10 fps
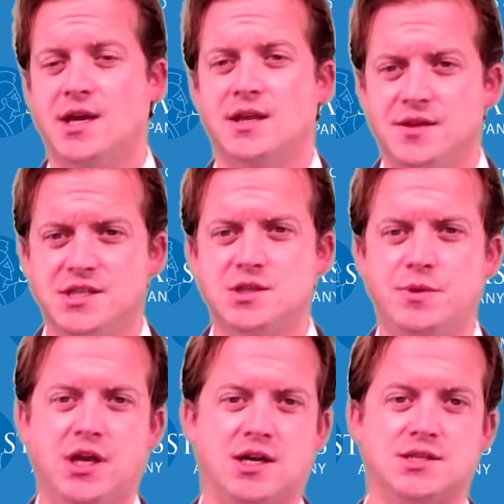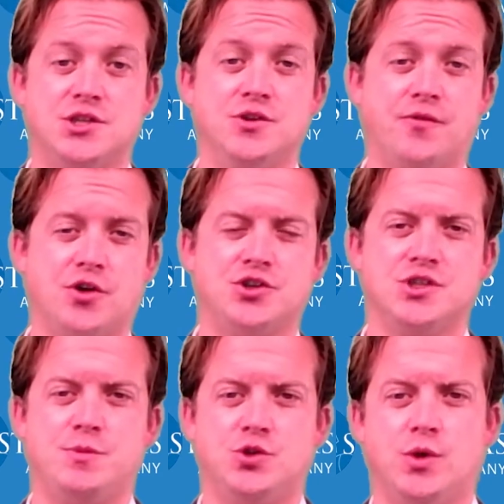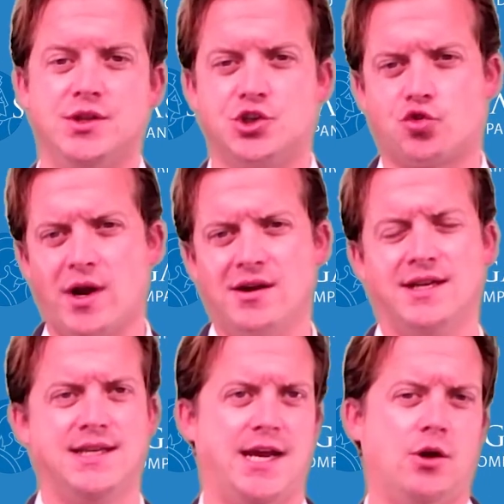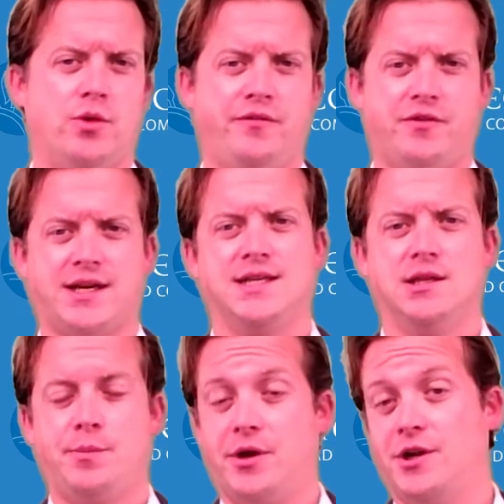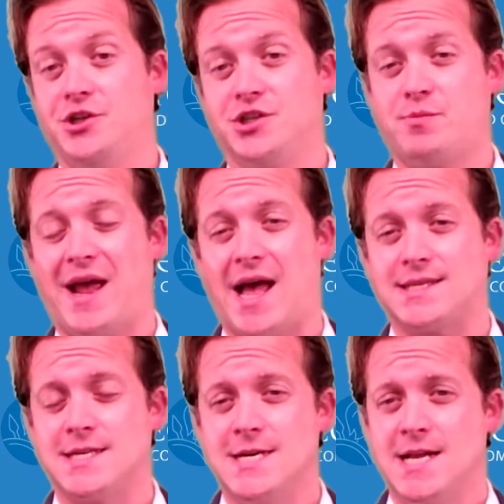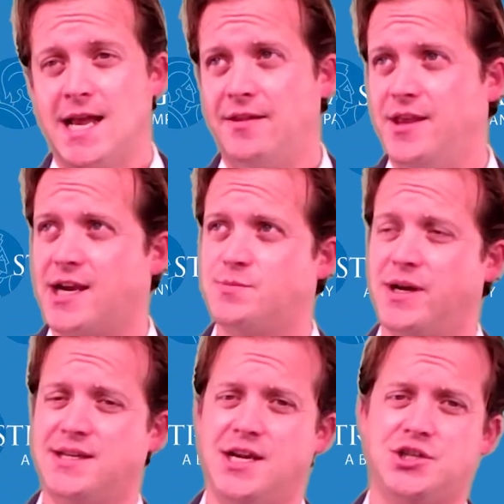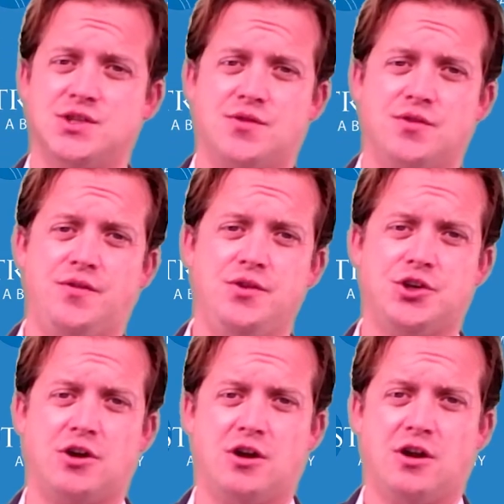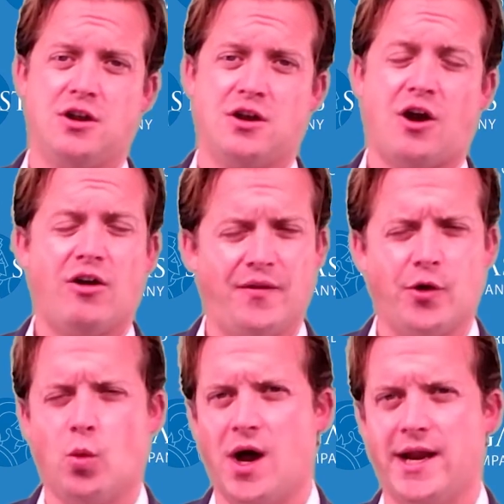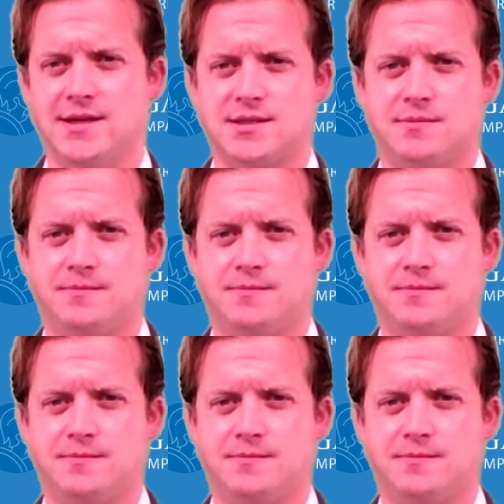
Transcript: This is because the divergence between the trailing data reflecting the period just past and the expectations for the future are at their widest.